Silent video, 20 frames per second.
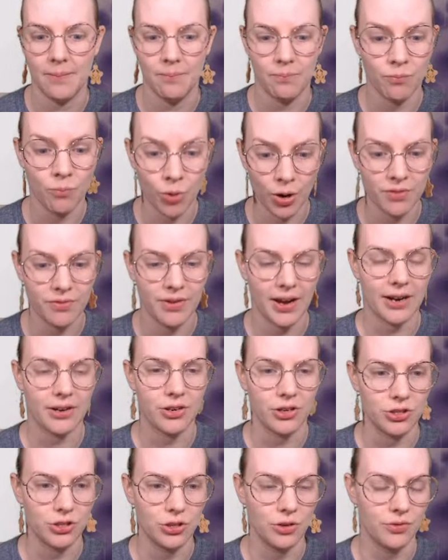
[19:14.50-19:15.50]
word
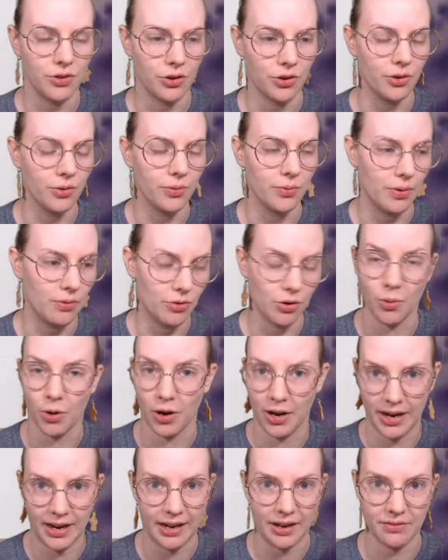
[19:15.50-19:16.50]
vectors. So if you're
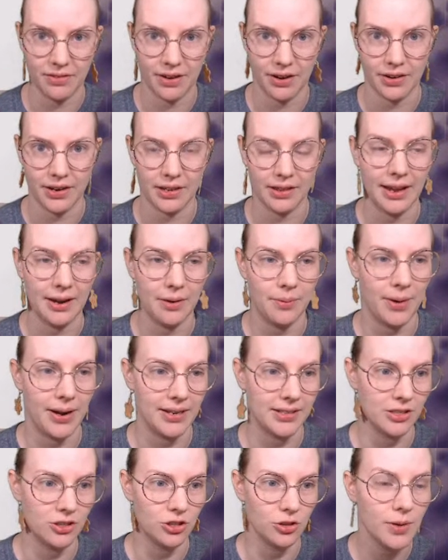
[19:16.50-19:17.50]
working in a very
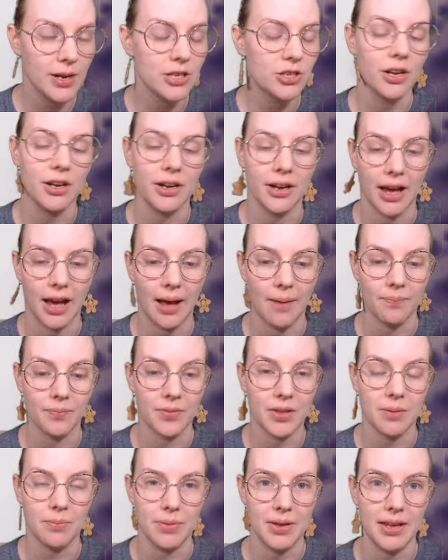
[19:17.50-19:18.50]
lightweight situation,
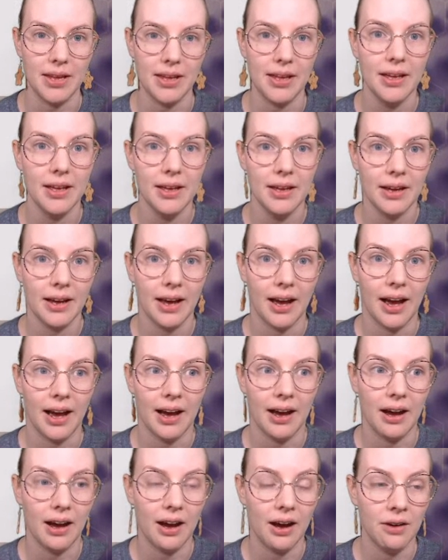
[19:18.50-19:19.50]
can be
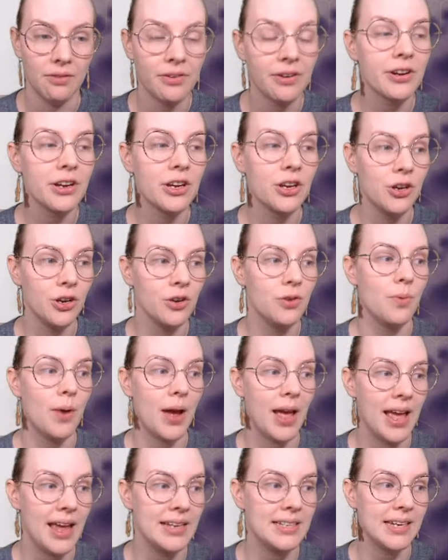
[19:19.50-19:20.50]
a very good
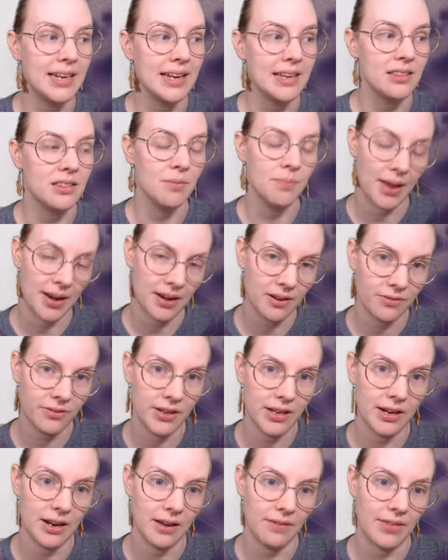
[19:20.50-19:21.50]
way to get the
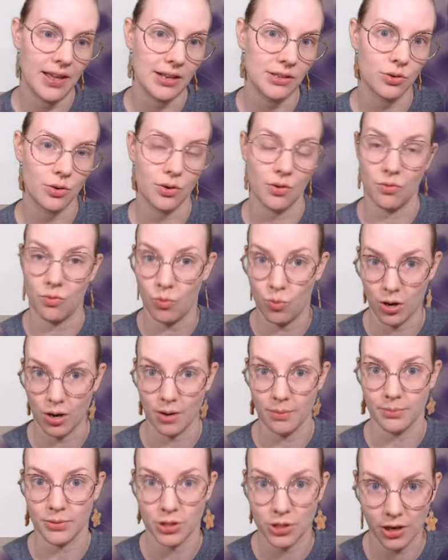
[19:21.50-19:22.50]
benefit of that sort of
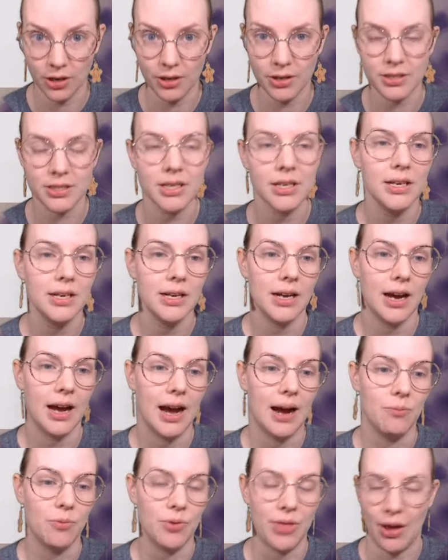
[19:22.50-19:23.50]
warm start
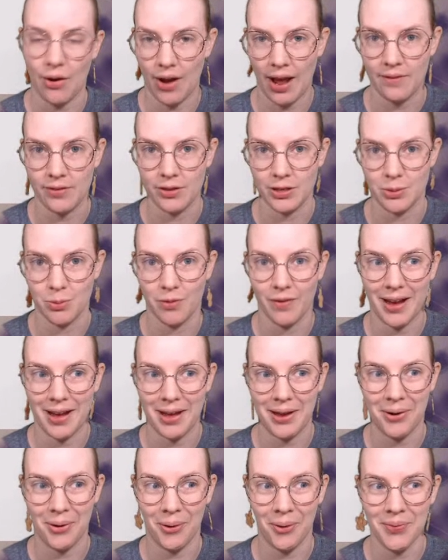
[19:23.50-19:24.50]
without having to
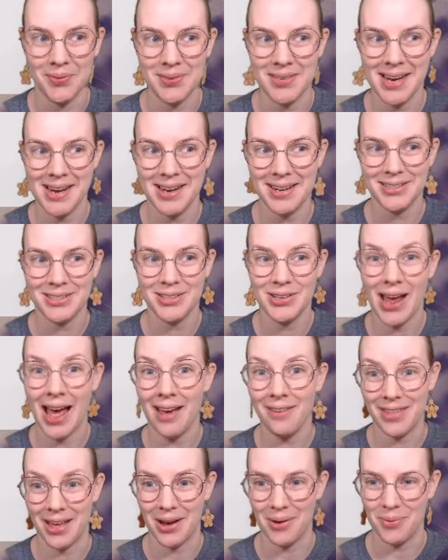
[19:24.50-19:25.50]
provide all the data to
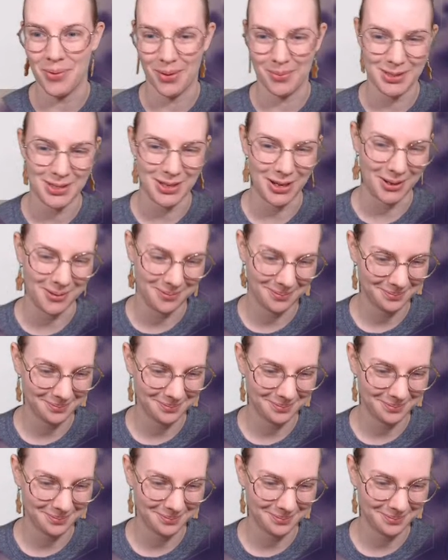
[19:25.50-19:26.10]
have that warm start.